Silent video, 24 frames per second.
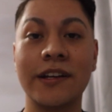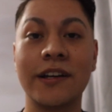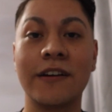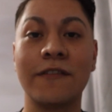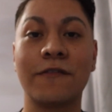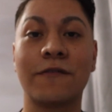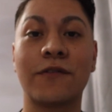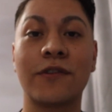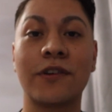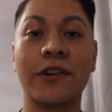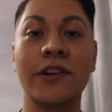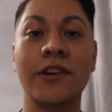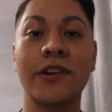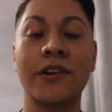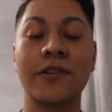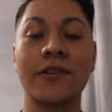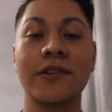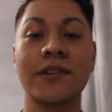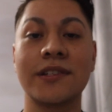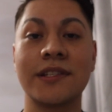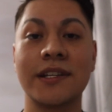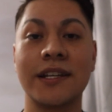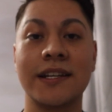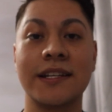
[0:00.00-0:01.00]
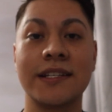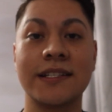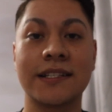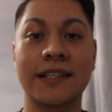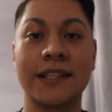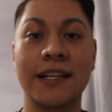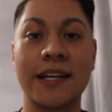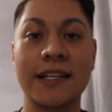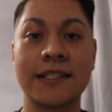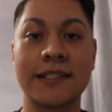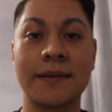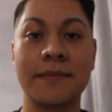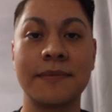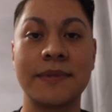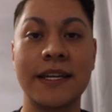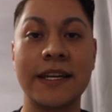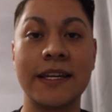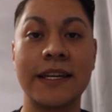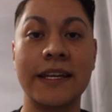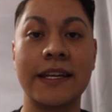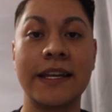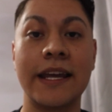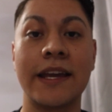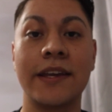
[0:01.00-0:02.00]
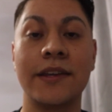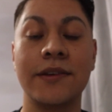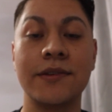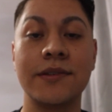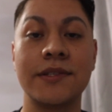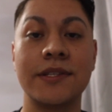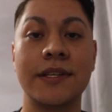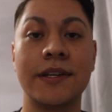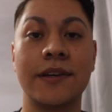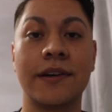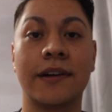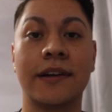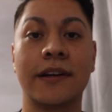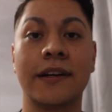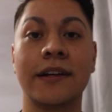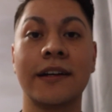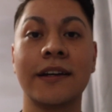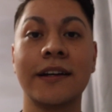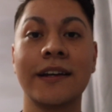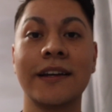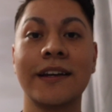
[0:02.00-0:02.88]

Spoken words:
on for a neuroscience class I'm taking at UCR.